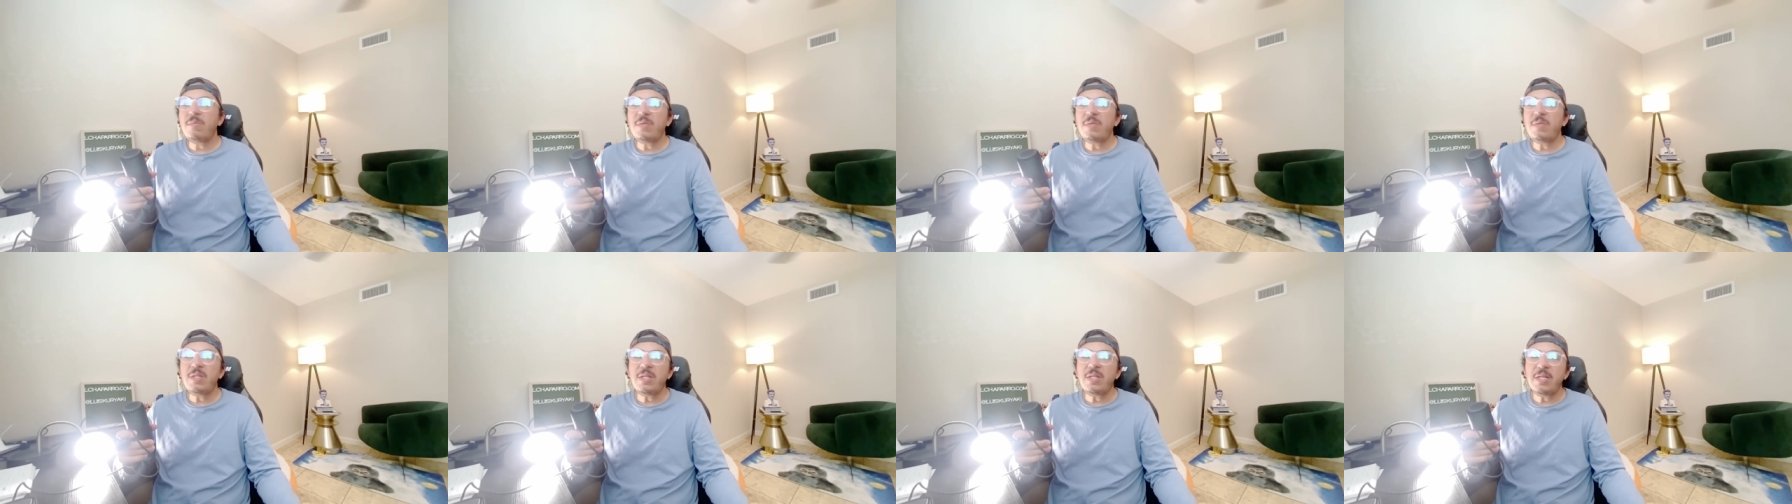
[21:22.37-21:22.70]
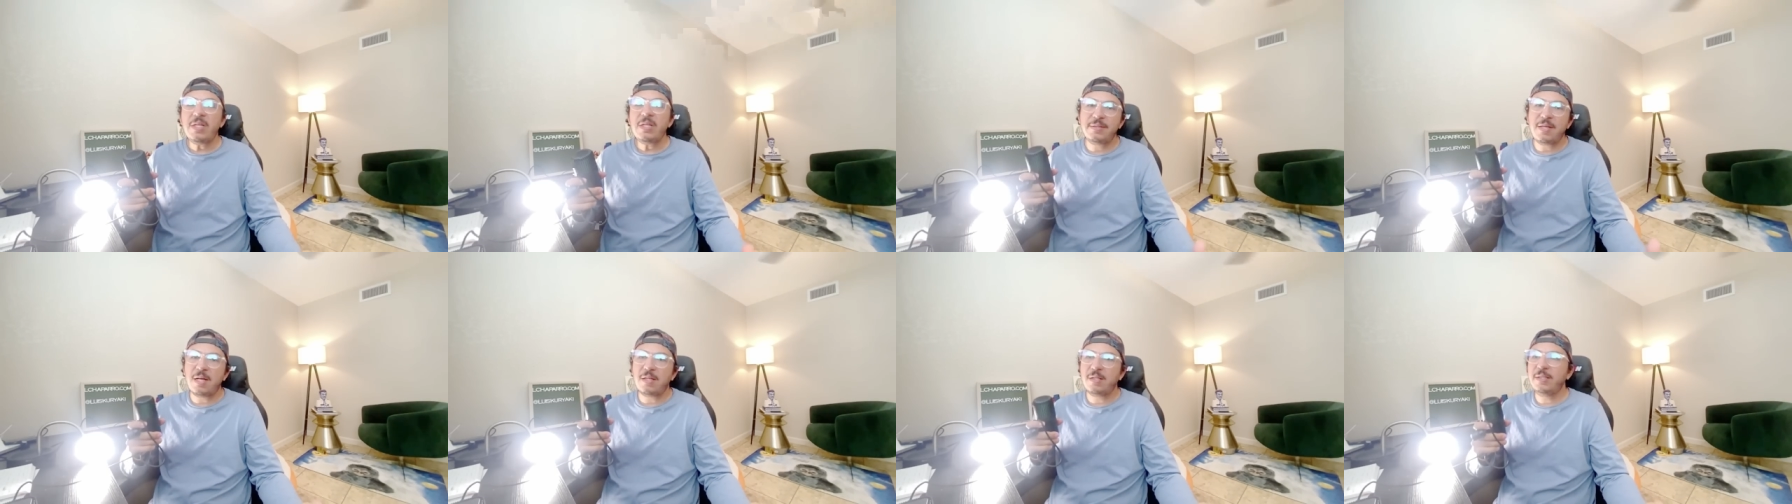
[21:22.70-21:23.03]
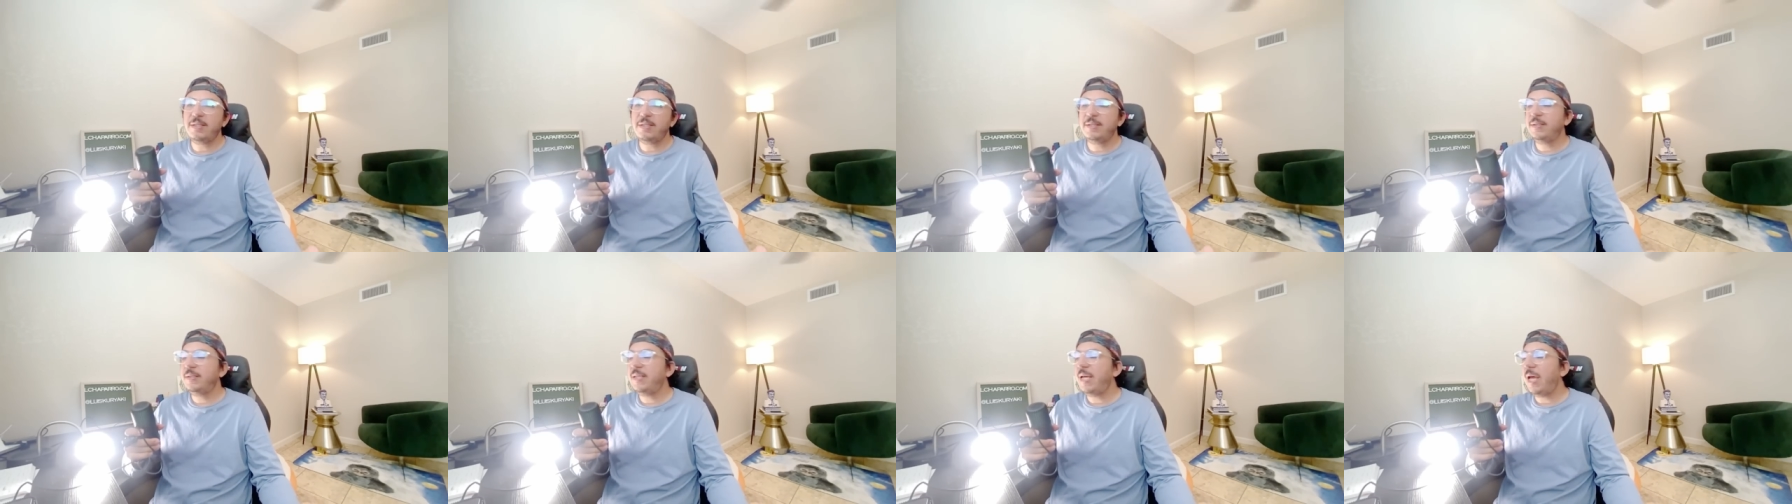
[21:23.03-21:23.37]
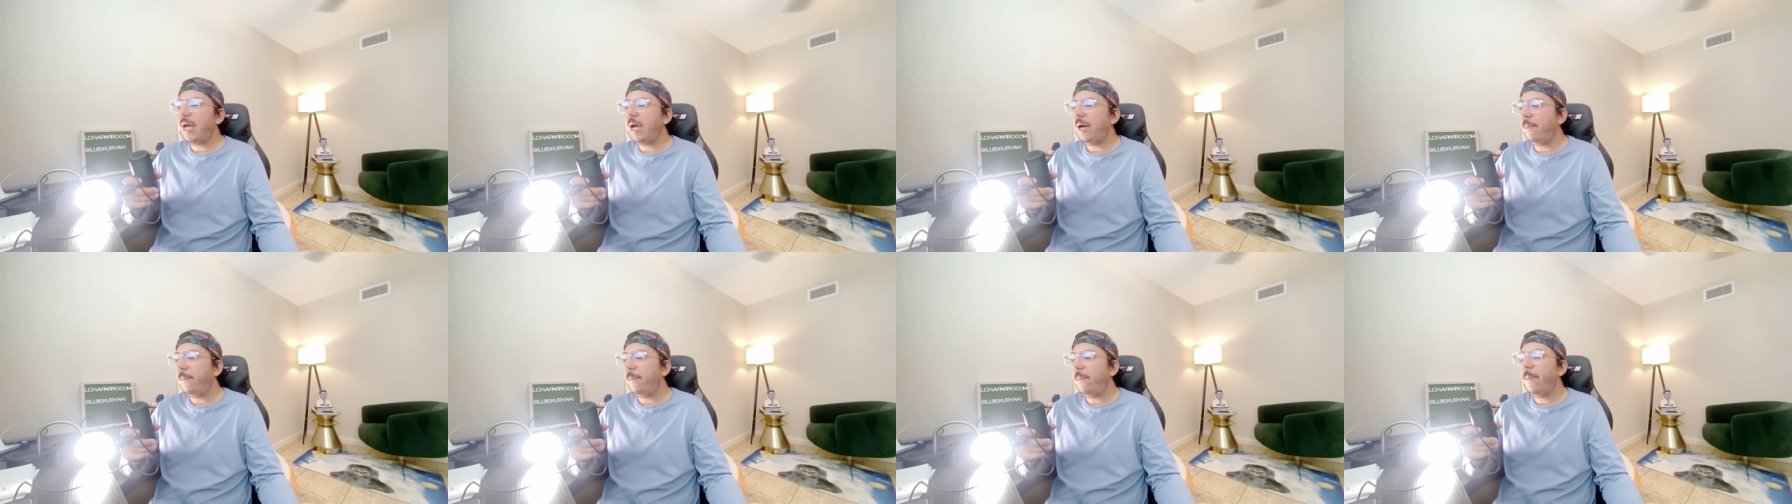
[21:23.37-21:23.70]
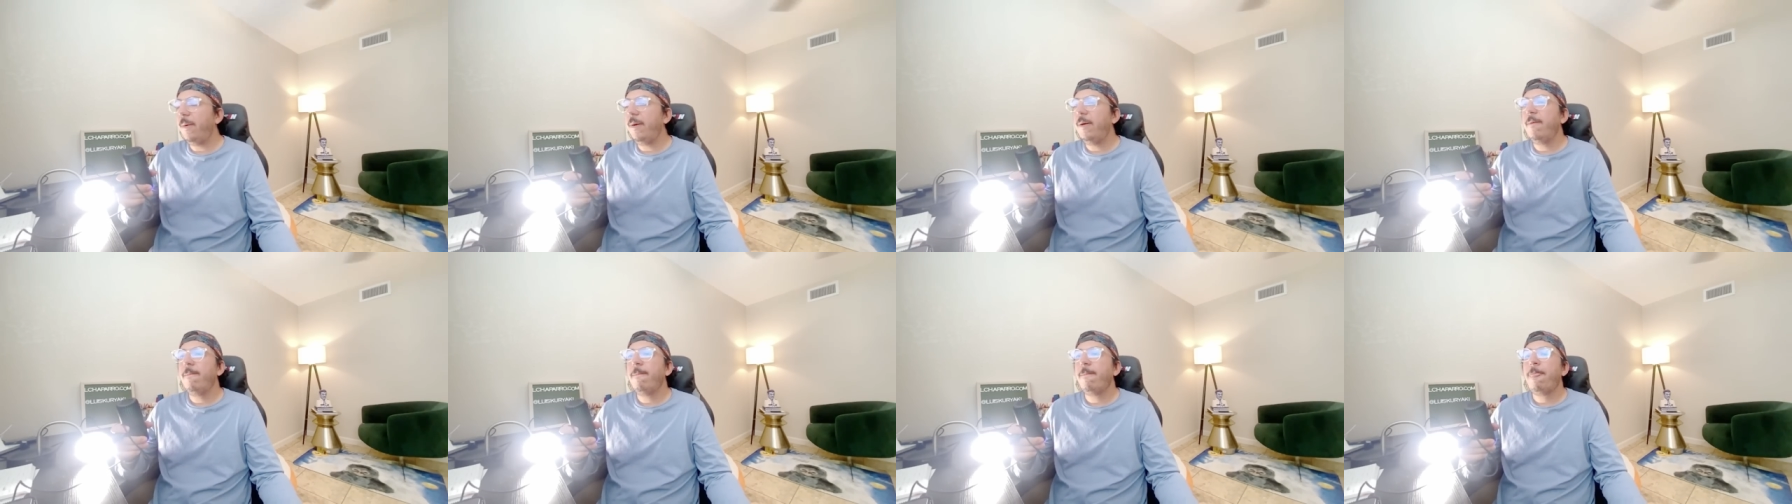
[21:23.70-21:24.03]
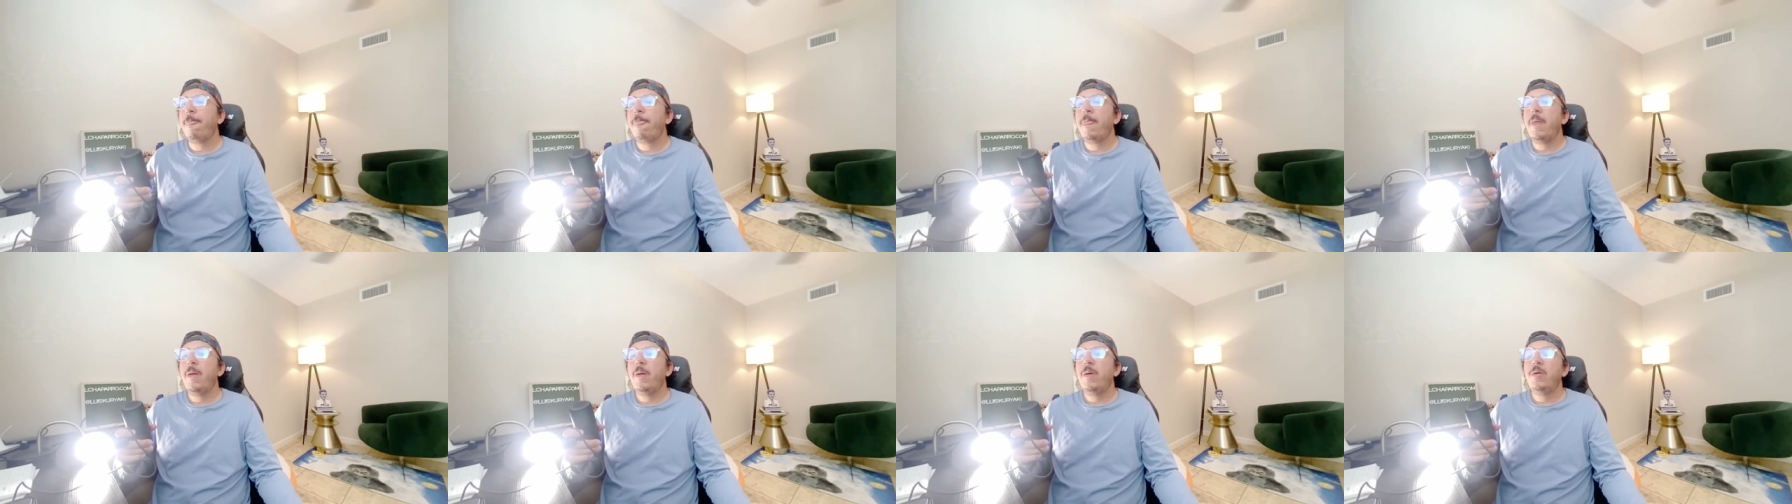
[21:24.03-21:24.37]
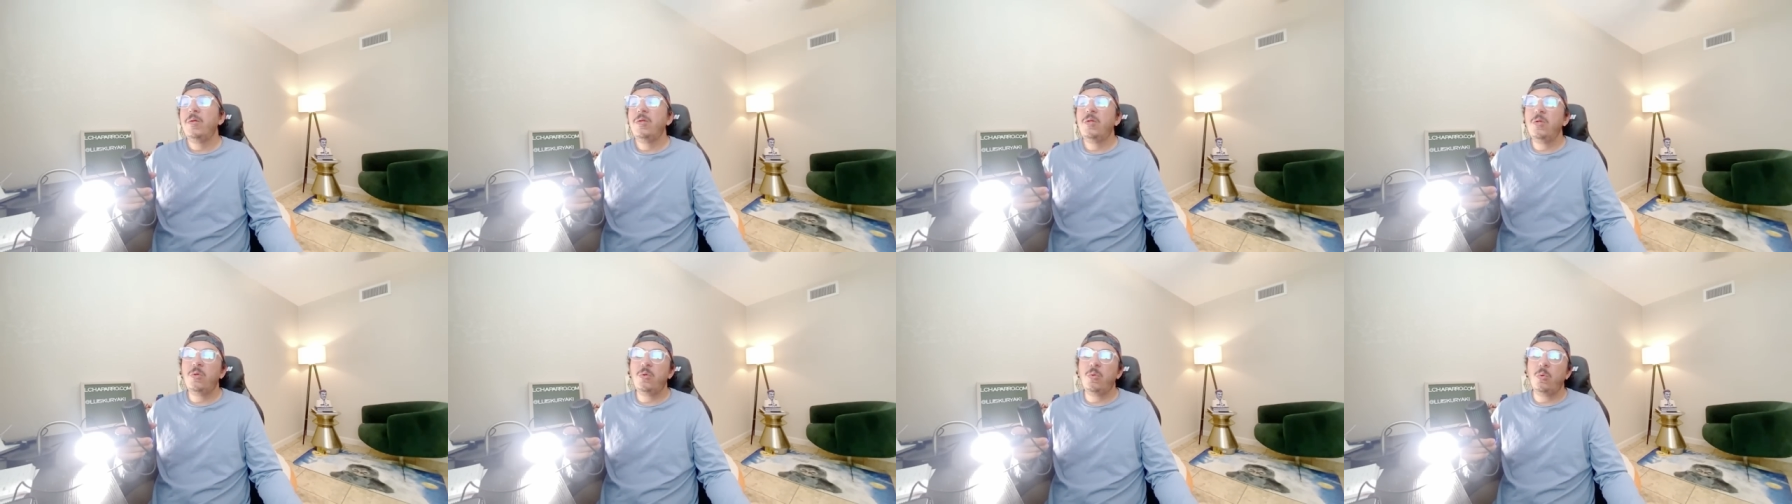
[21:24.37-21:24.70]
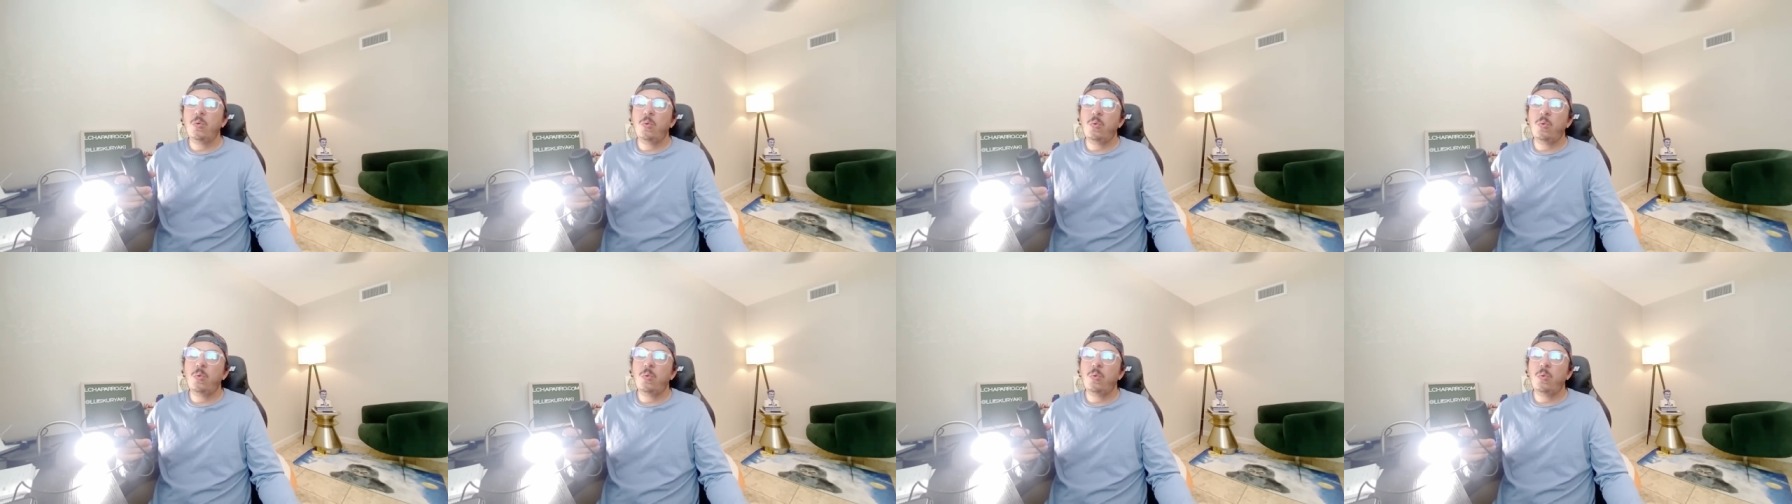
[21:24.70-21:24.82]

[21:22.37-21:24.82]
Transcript: He's telling them, do you